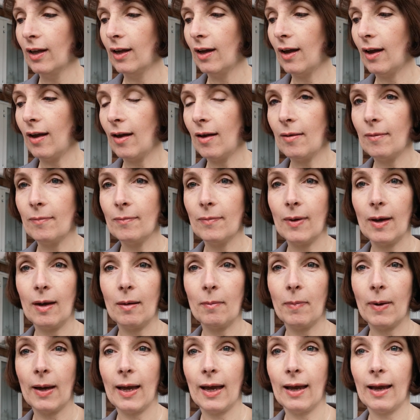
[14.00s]

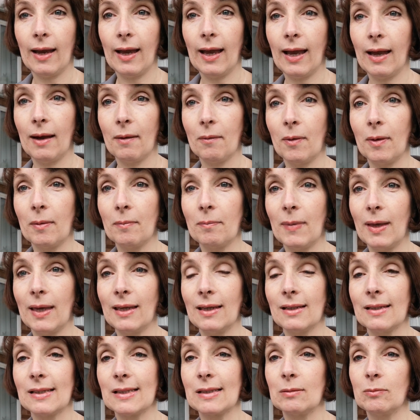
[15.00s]
about how I
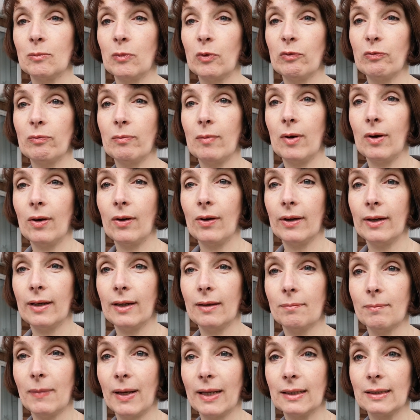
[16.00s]
make some of my
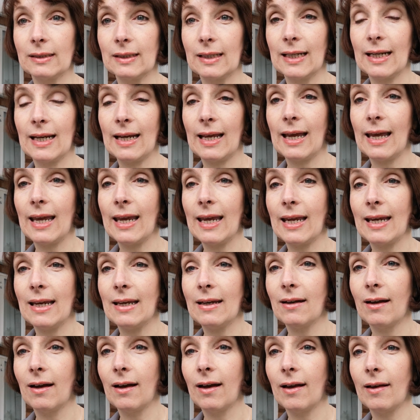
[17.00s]
metal clay
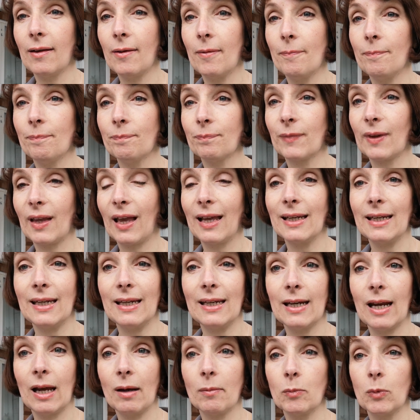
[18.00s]
and
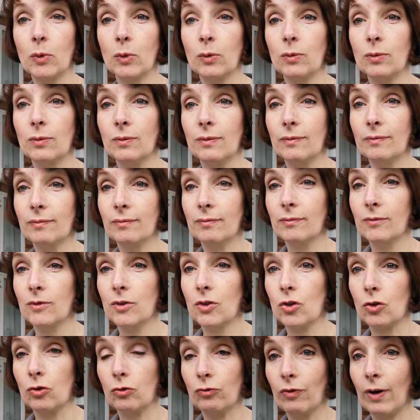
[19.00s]
enamel
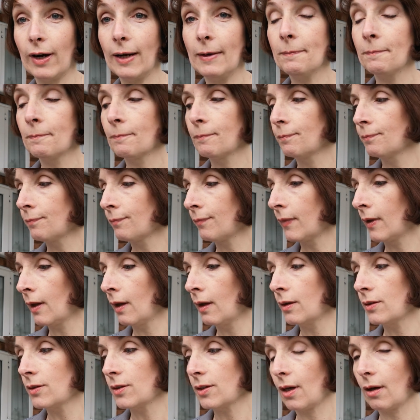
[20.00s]
jewellery.
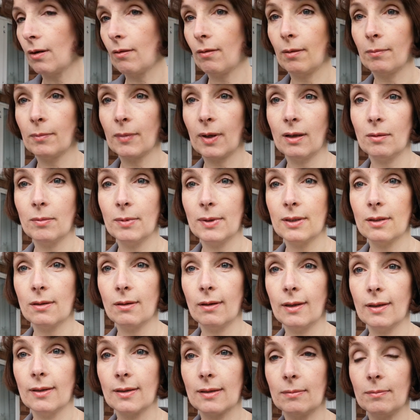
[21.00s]
So I'm going to be
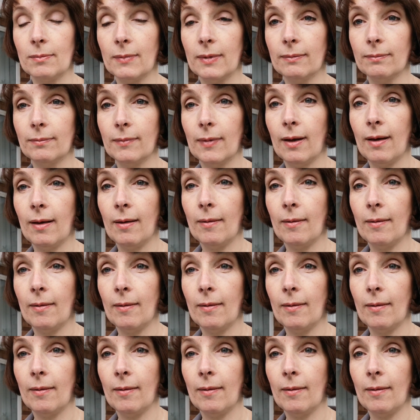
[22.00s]
doing some